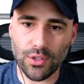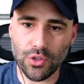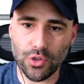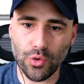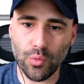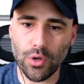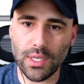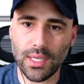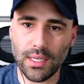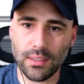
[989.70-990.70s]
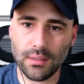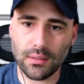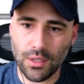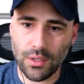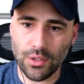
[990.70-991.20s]
you walk in,
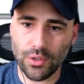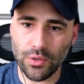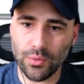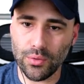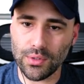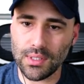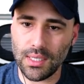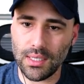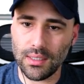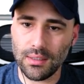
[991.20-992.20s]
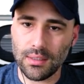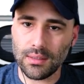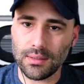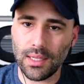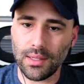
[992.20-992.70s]
you see
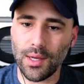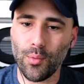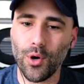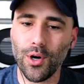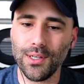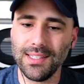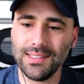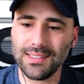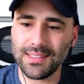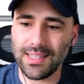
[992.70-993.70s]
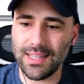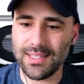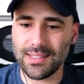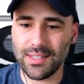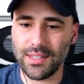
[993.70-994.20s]
that the wall
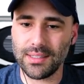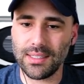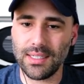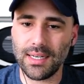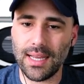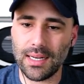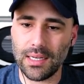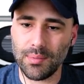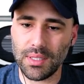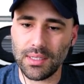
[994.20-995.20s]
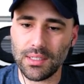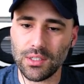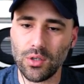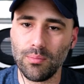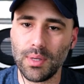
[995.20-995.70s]
is dirty and ugly, but there are
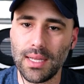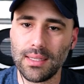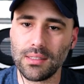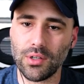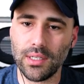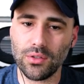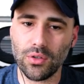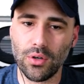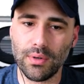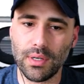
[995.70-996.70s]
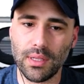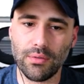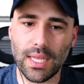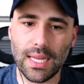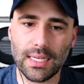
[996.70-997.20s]
some plants trying to cover the
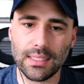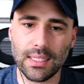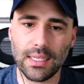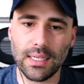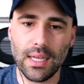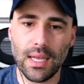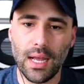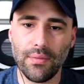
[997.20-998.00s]
reality. And